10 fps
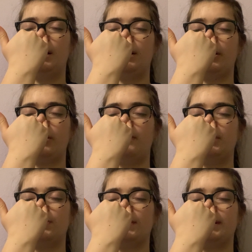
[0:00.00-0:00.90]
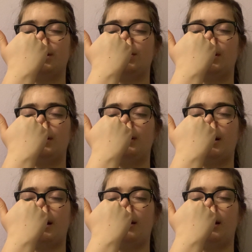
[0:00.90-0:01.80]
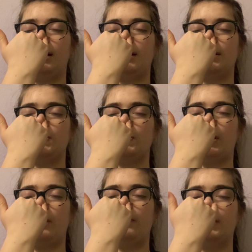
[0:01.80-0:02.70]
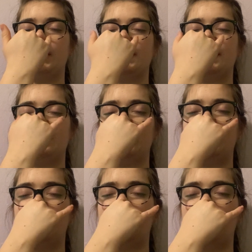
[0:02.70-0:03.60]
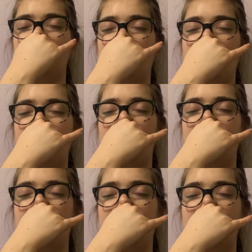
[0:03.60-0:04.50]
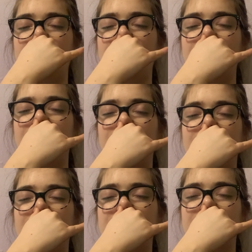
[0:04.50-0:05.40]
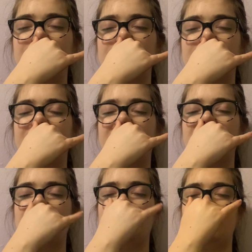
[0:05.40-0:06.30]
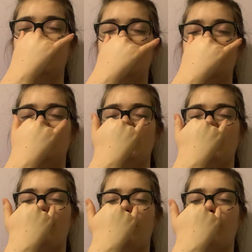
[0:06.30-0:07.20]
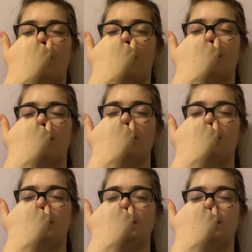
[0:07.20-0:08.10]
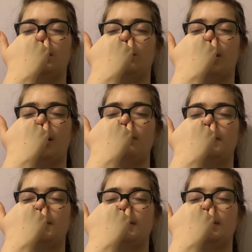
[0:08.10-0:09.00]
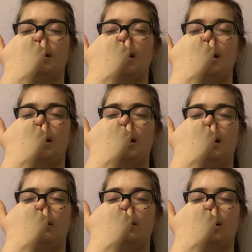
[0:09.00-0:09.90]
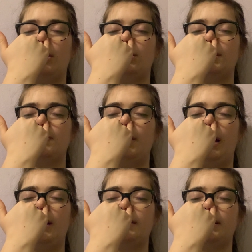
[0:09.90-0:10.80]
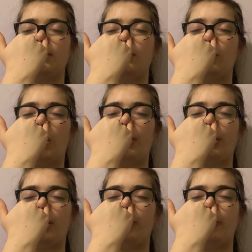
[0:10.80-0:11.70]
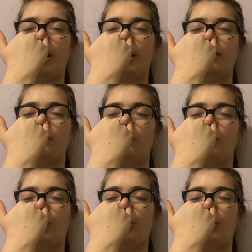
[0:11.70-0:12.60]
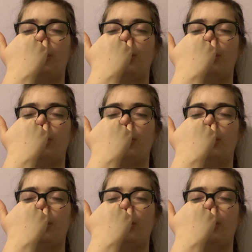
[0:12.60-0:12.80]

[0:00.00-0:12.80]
another visualization that I like as well for this particular breath is imagining you have water in 2 cups and that you're just passing the water back and forth